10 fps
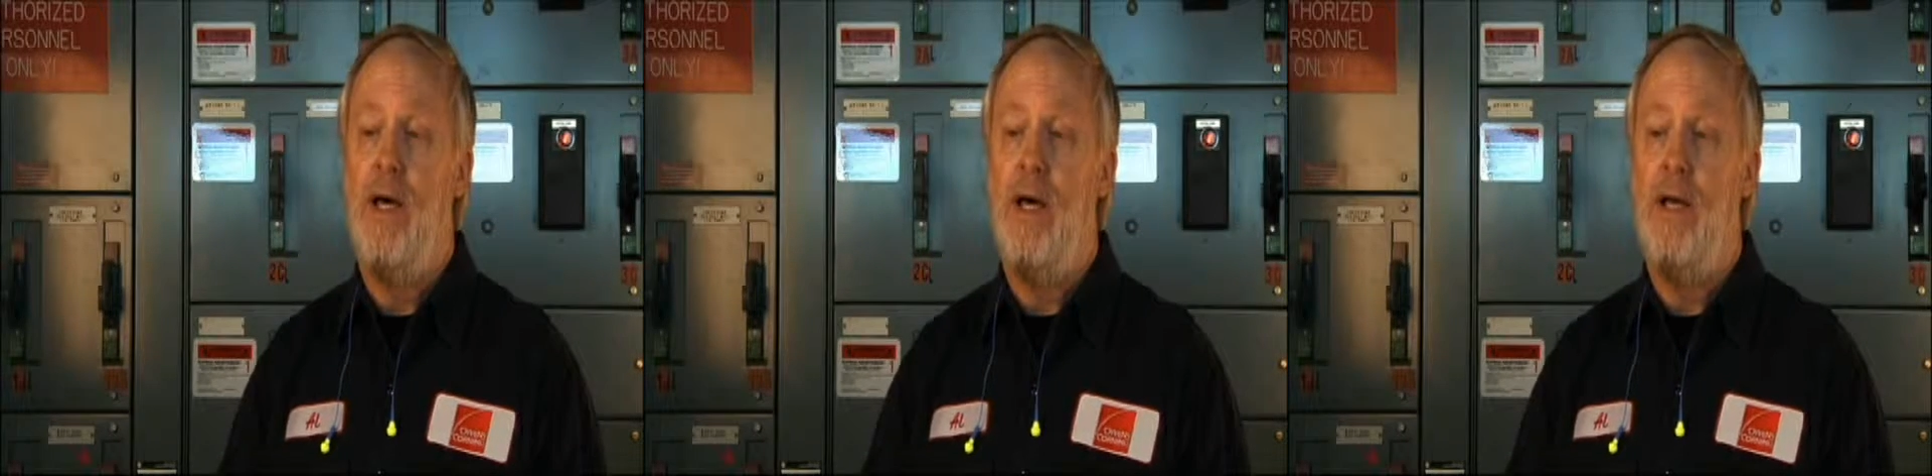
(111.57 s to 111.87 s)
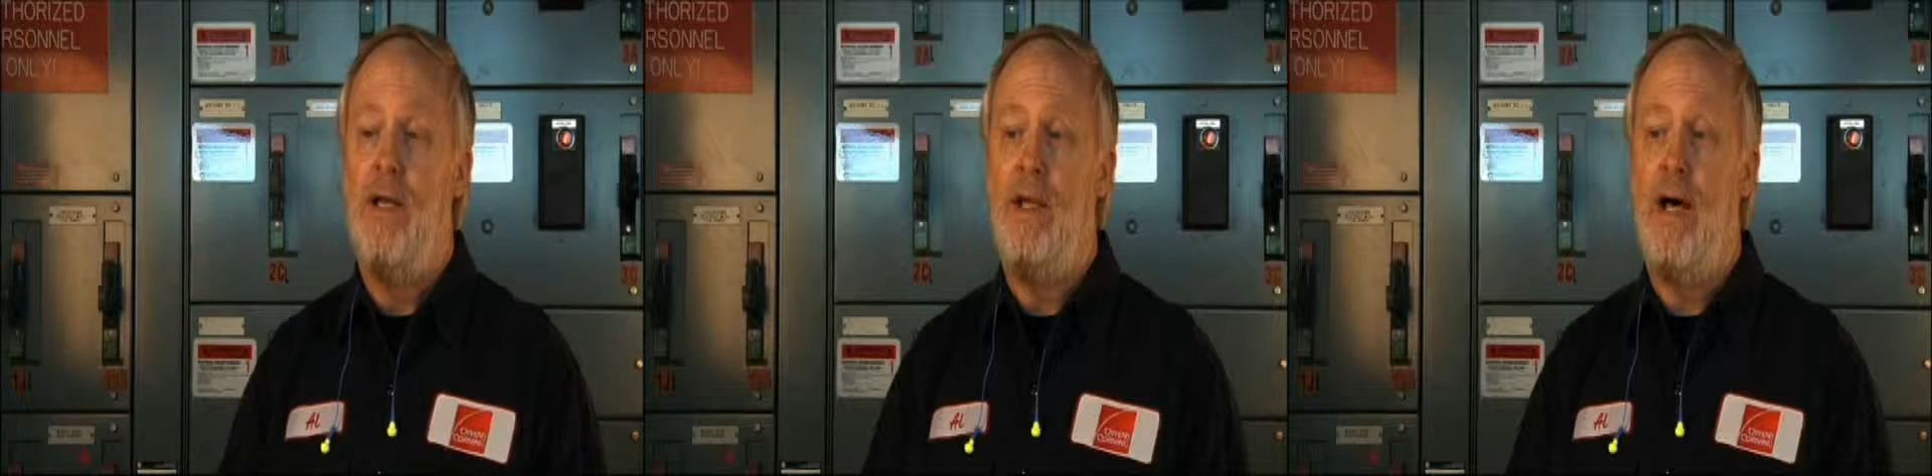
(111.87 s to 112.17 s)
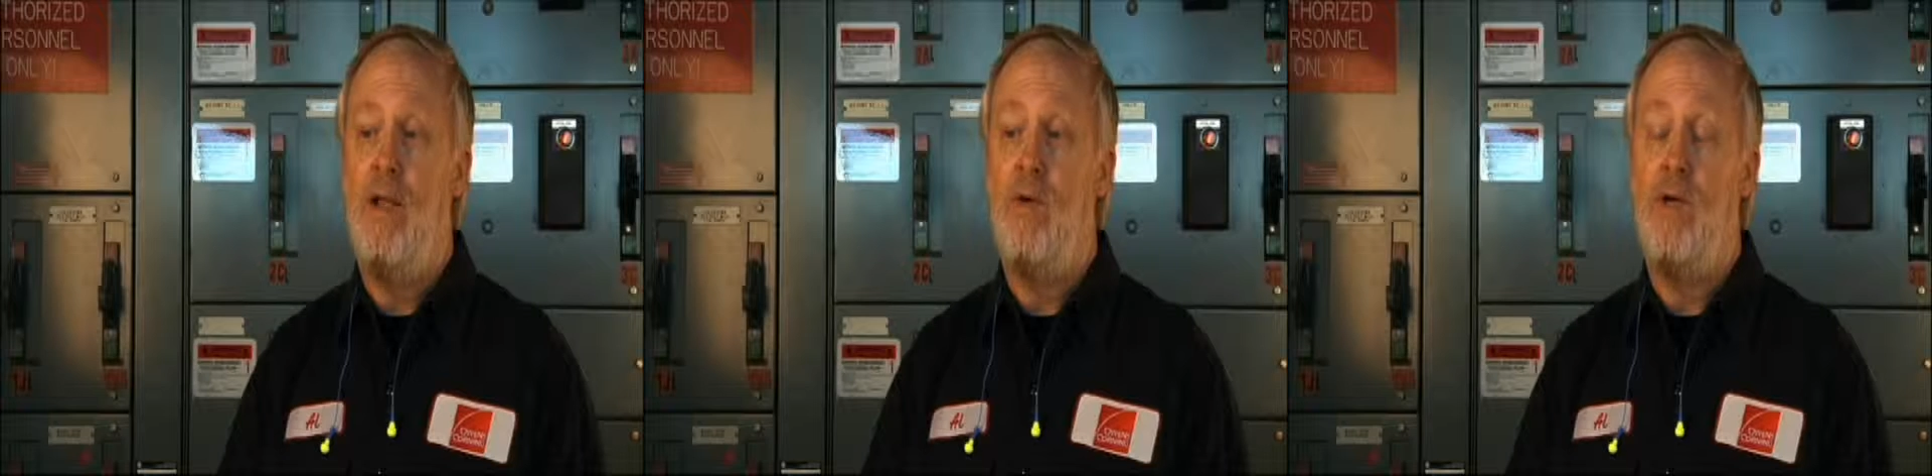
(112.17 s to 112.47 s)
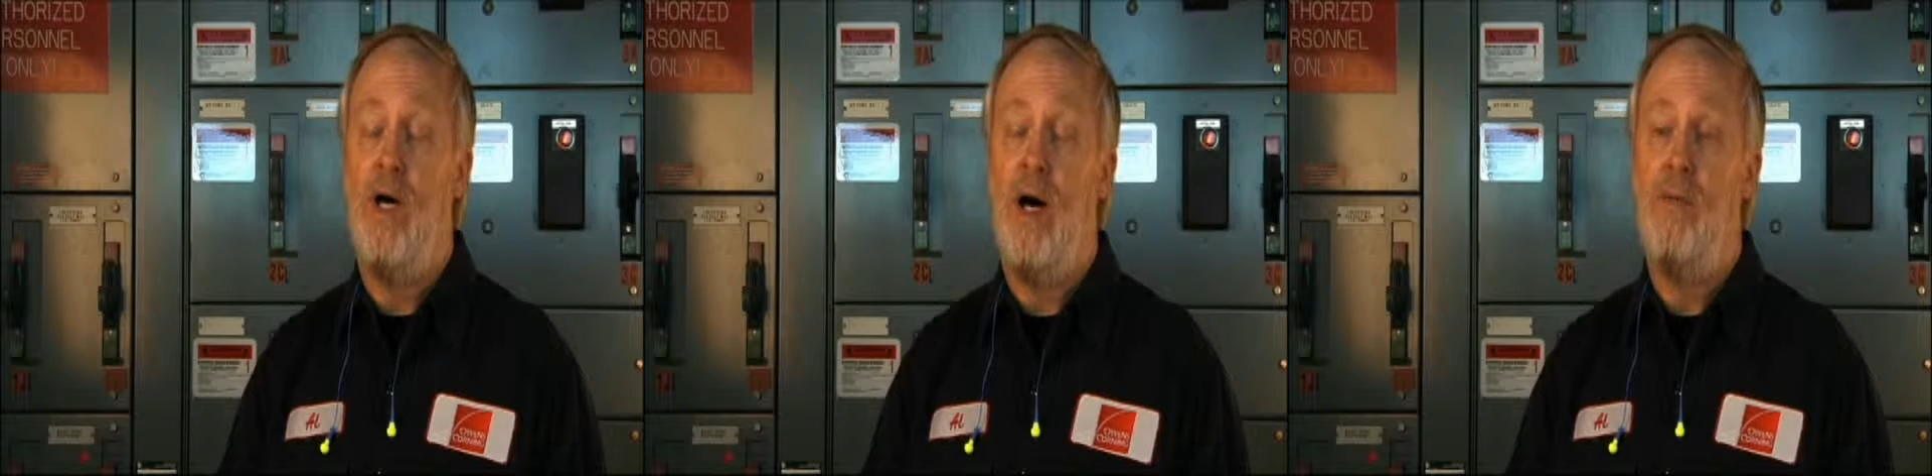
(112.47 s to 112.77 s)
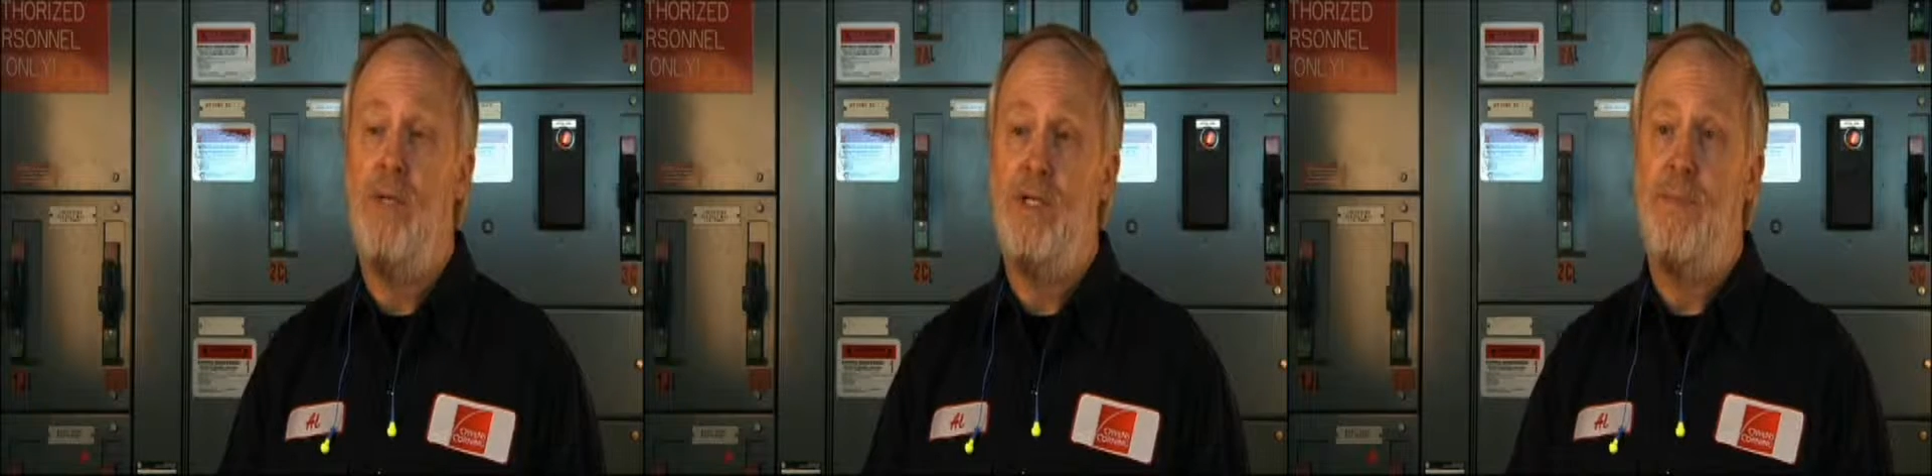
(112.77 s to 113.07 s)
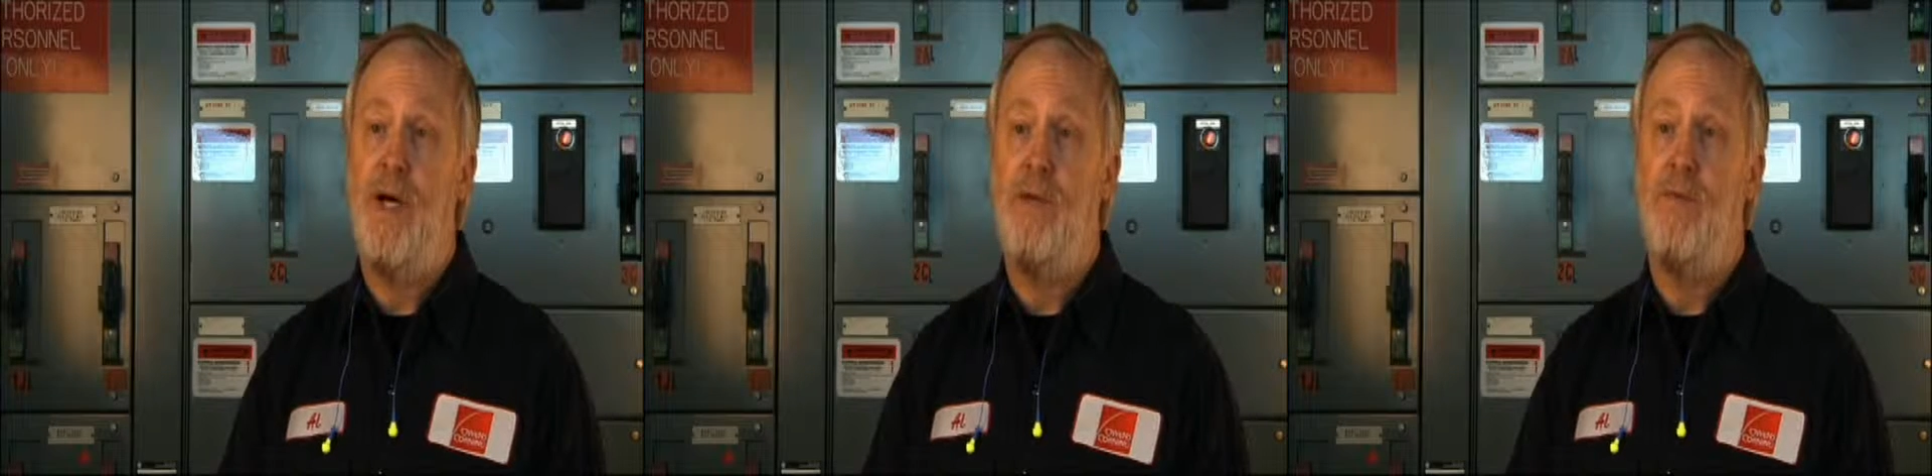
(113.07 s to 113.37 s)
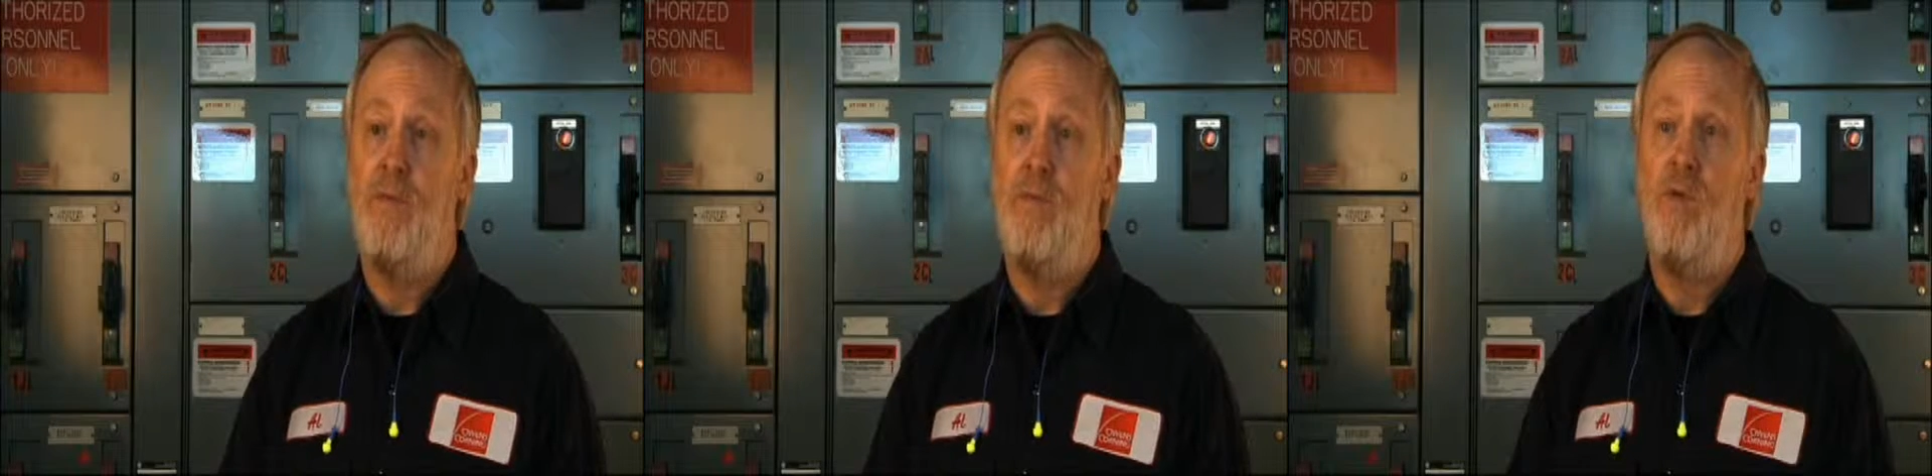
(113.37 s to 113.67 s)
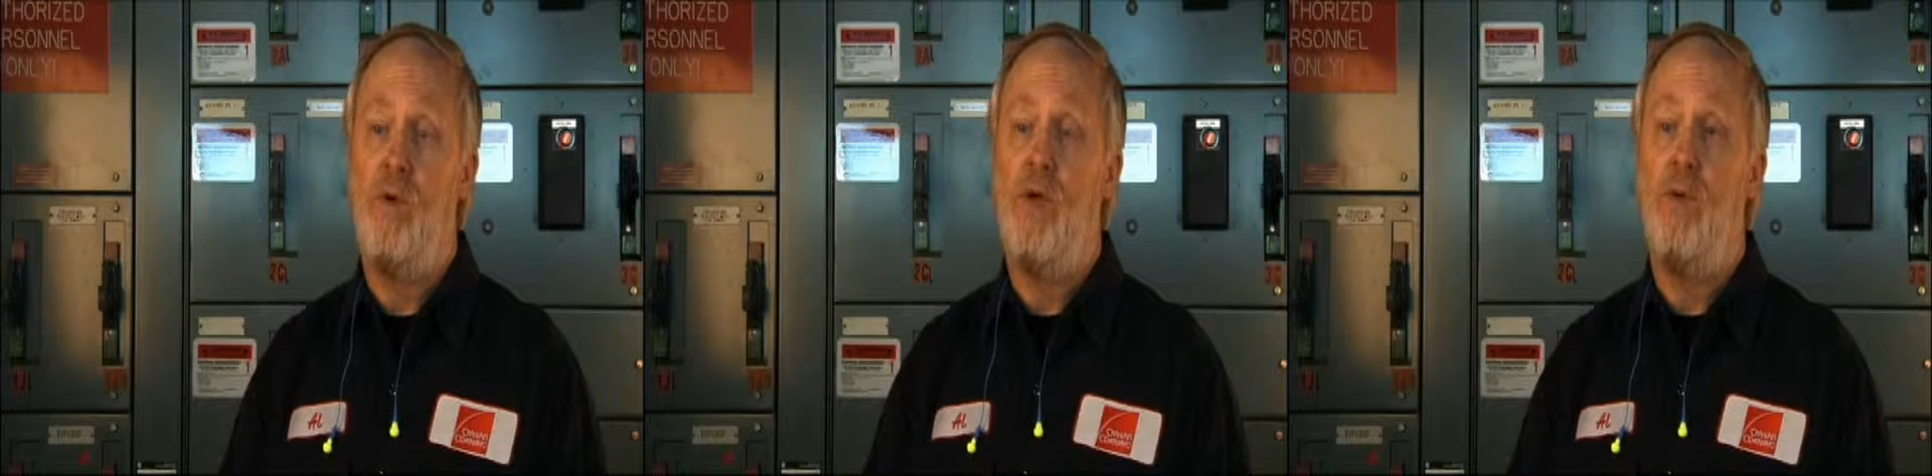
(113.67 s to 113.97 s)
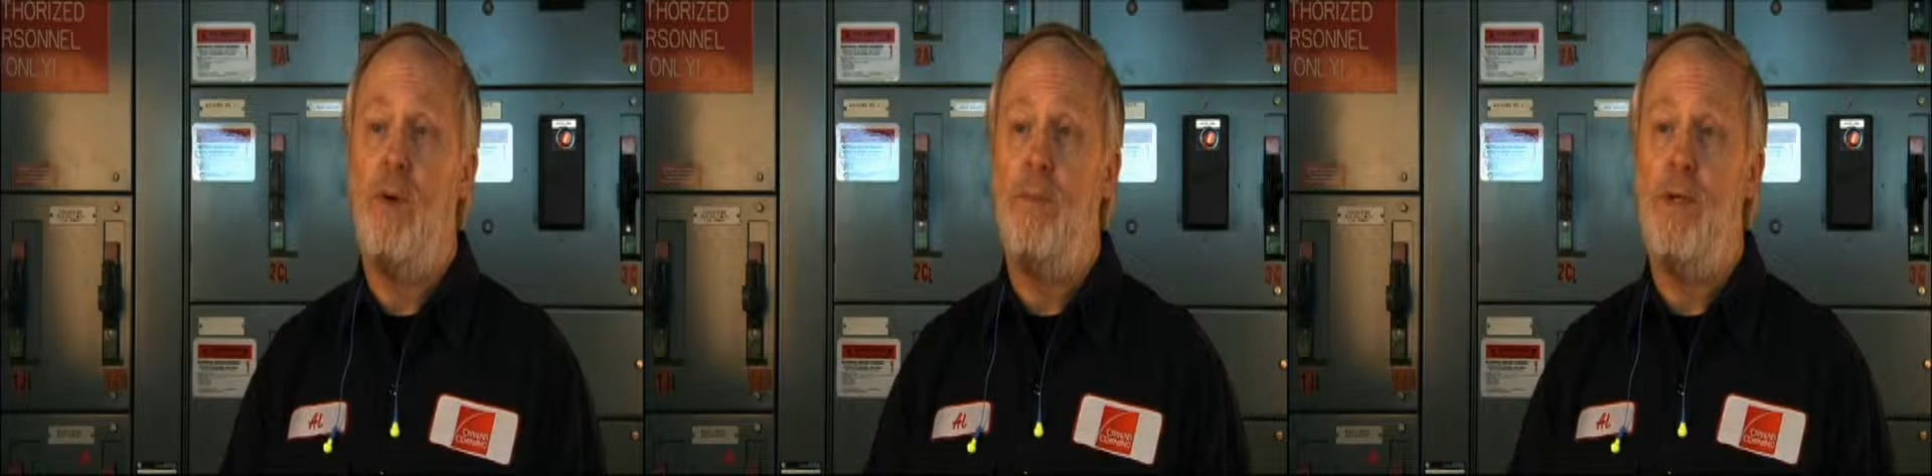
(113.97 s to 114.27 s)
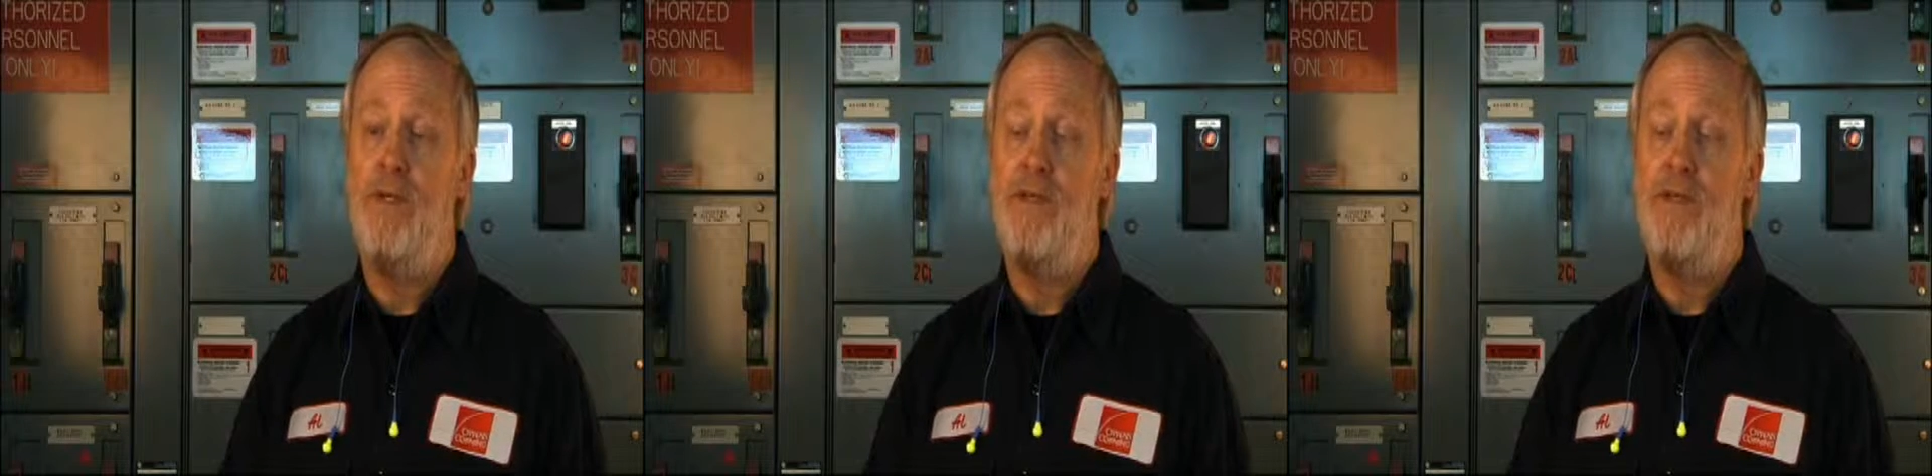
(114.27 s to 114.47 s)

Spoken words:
And I learned a high respect for Fluke equipment.